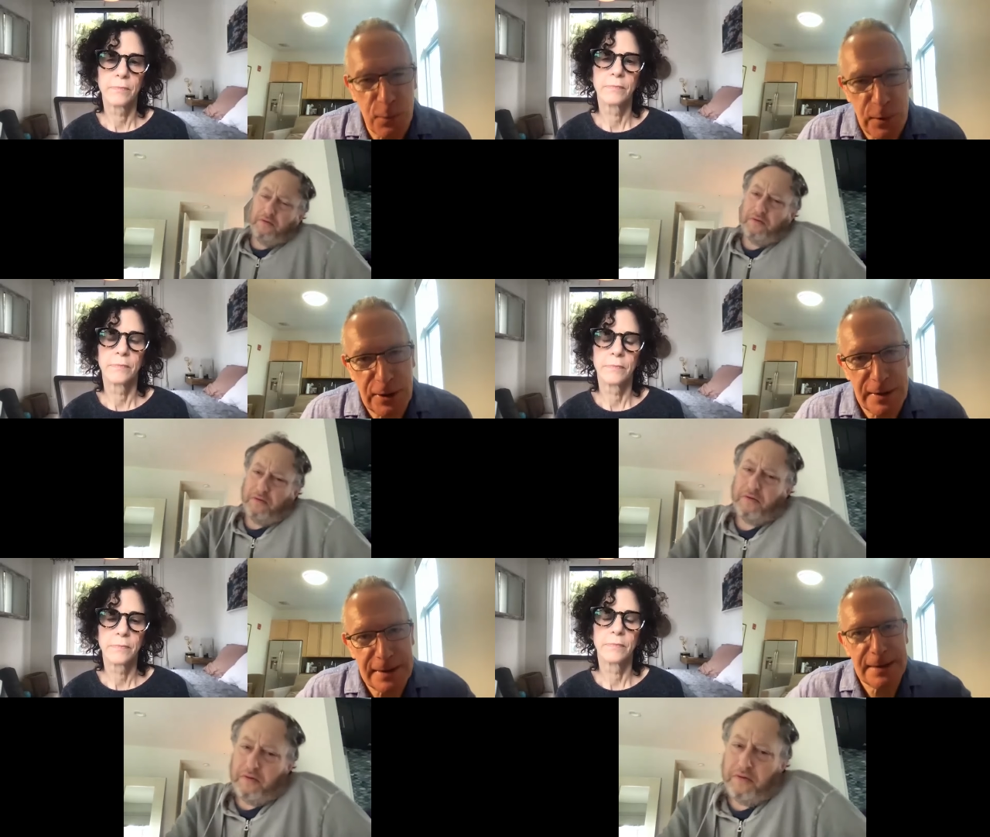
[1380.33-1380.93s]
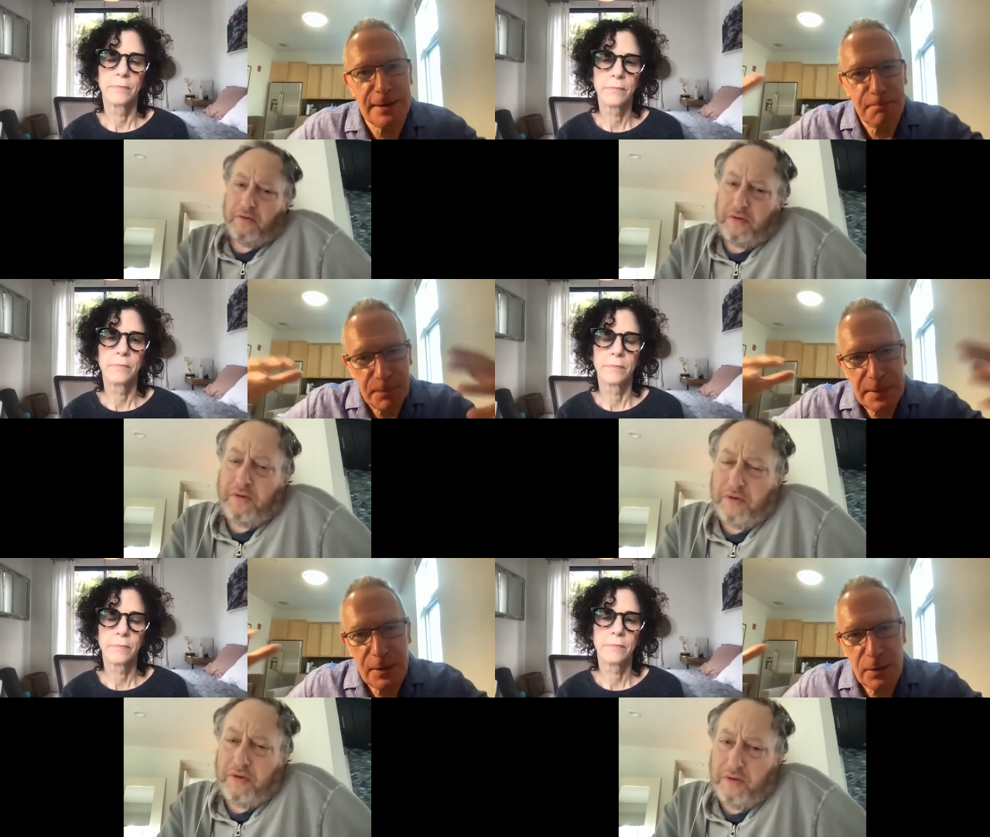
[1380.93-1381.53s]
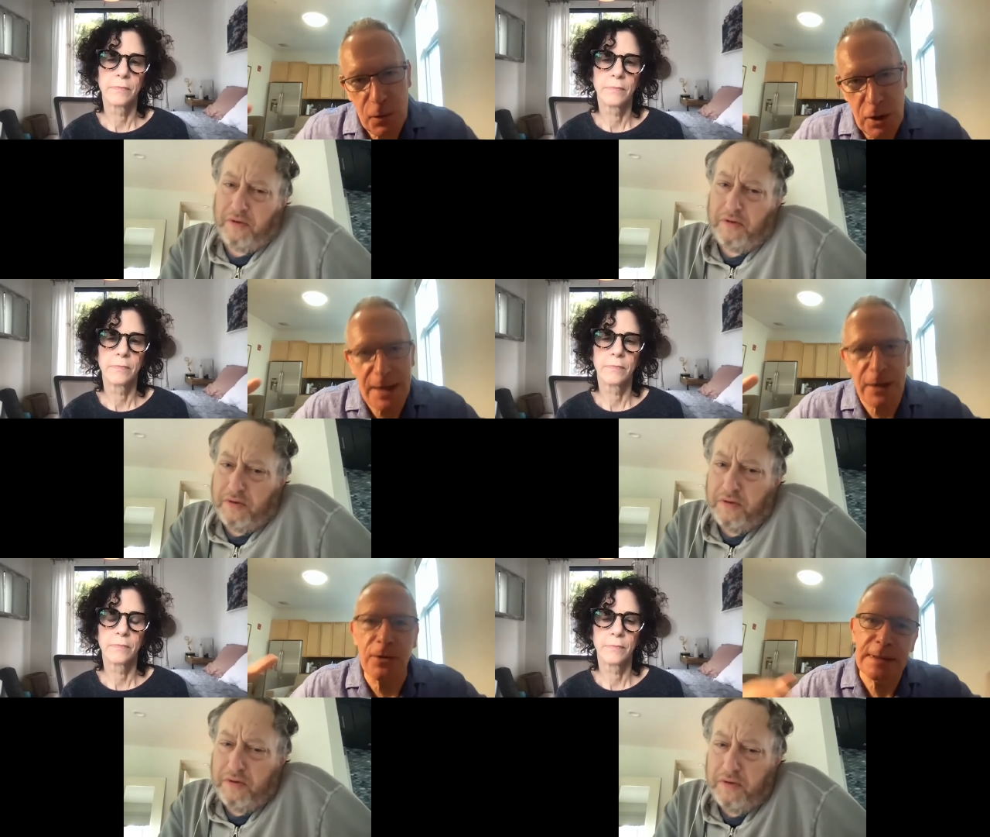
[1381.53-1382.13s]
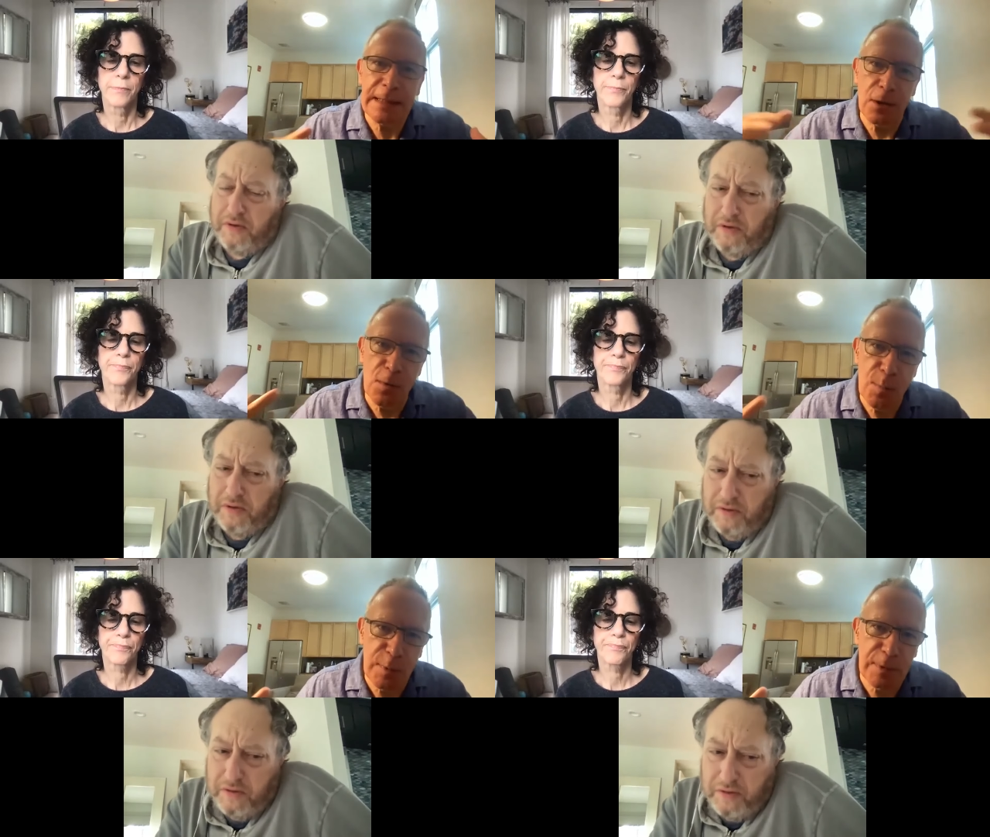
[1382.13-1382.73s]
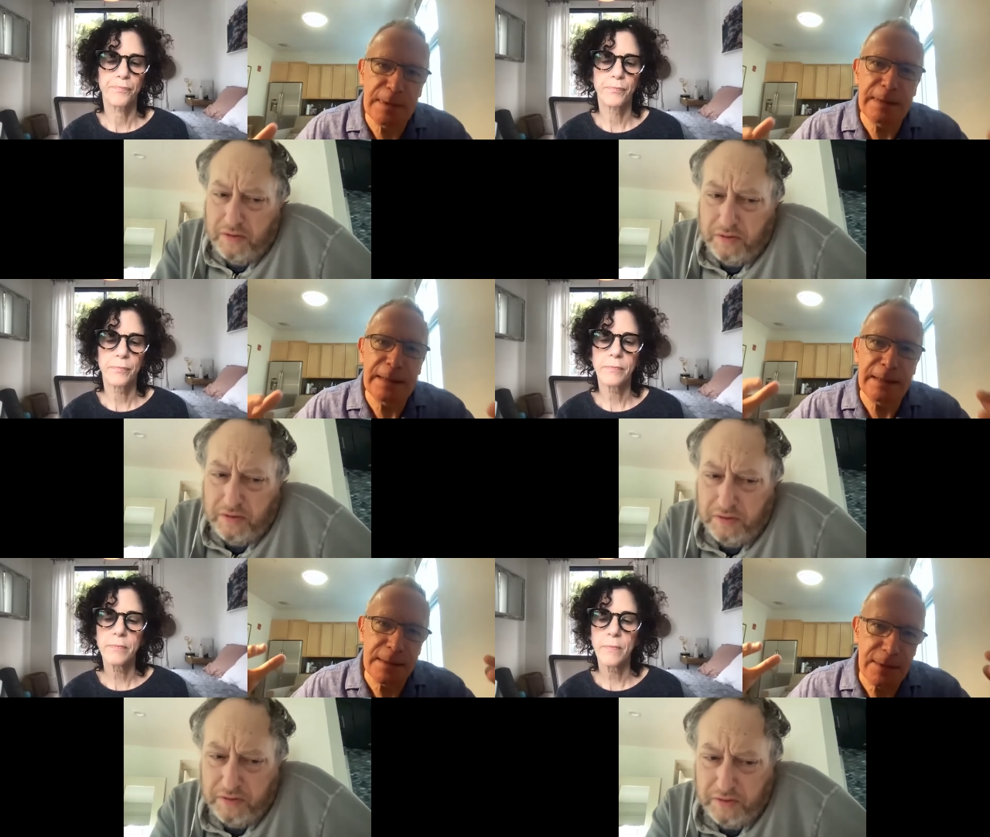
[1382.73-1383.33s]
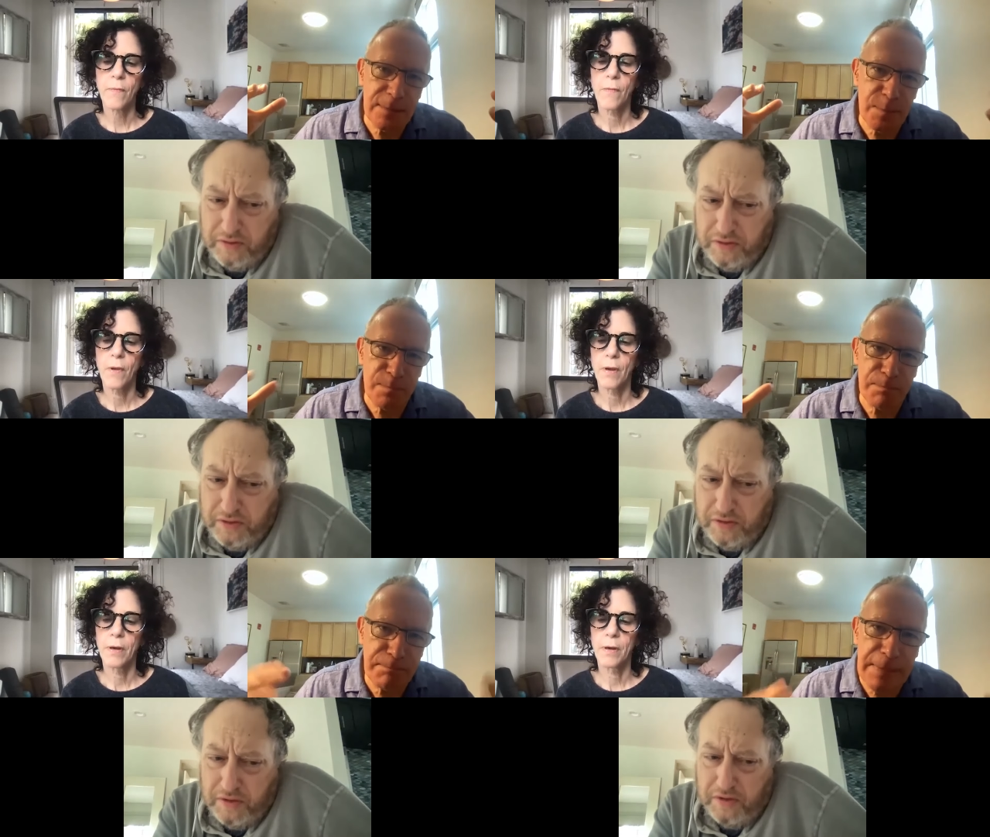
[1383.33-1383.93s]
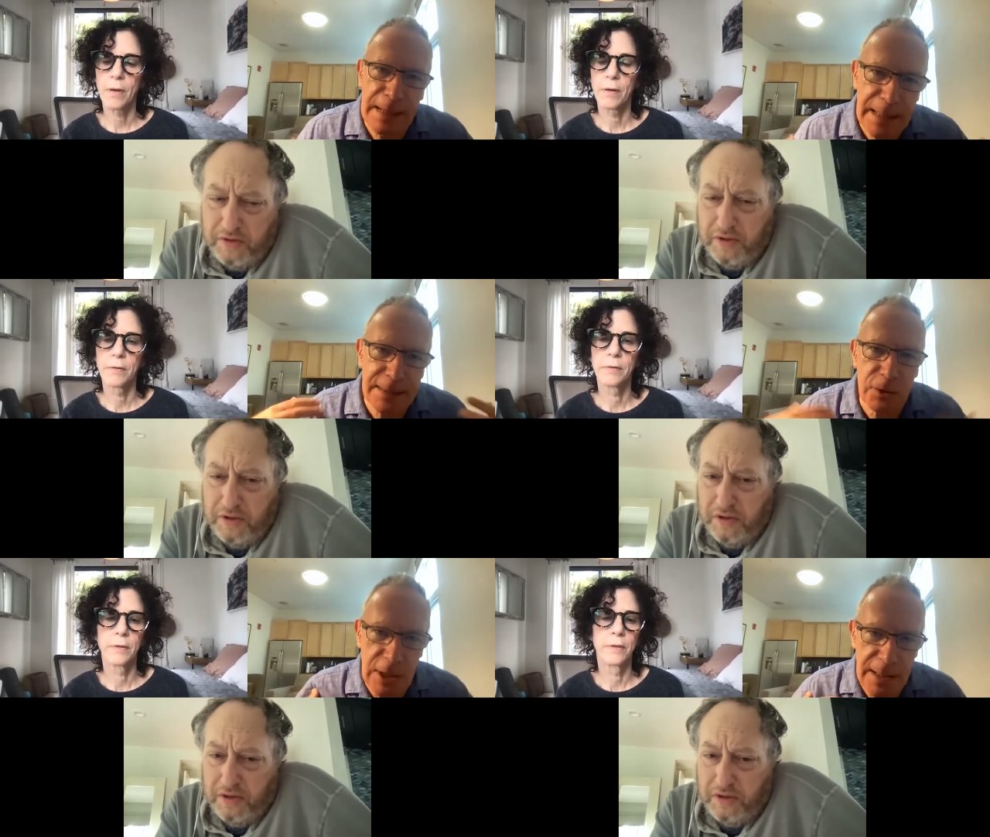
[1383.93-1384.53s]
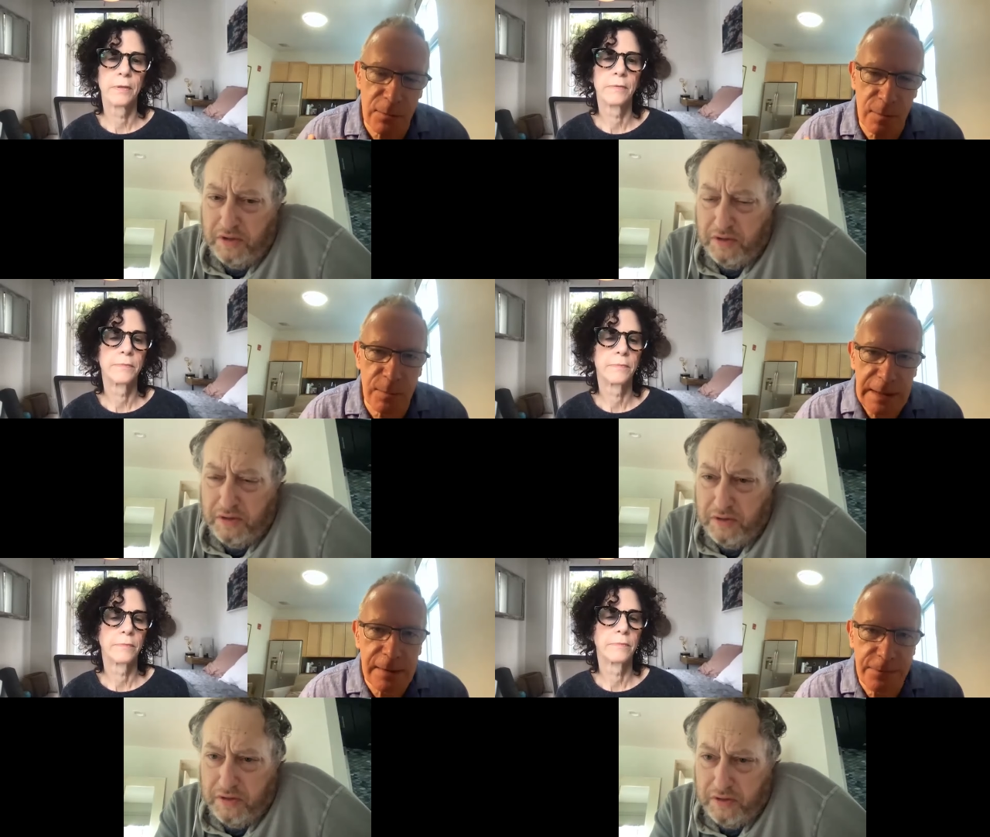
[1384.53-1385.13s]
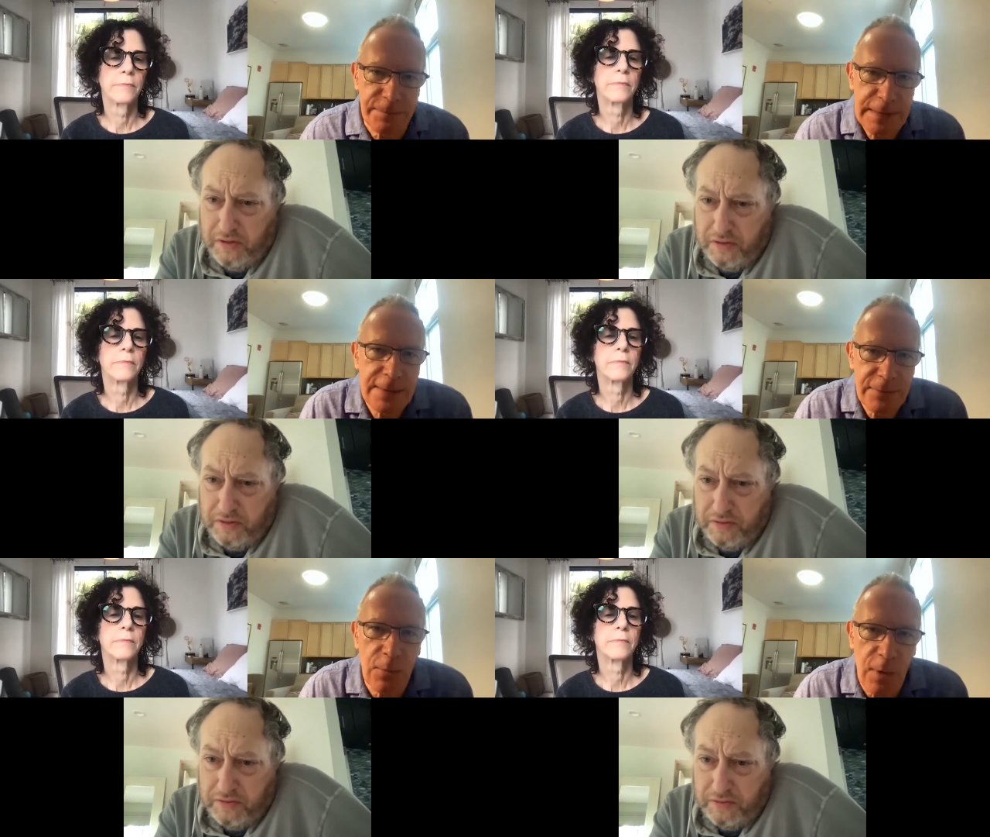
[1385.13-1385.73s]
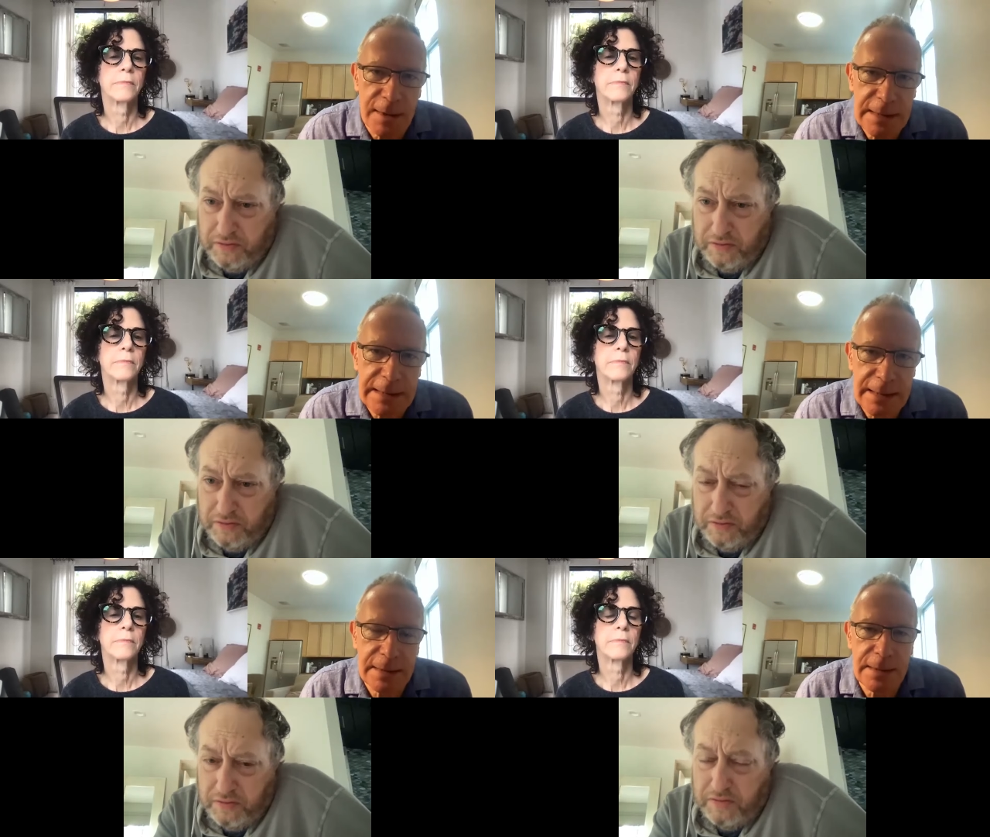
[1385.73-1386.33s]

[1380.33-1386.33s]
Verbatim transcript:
Speaker 1: which is generous and open and and has a, ge- a, real sense of equality at its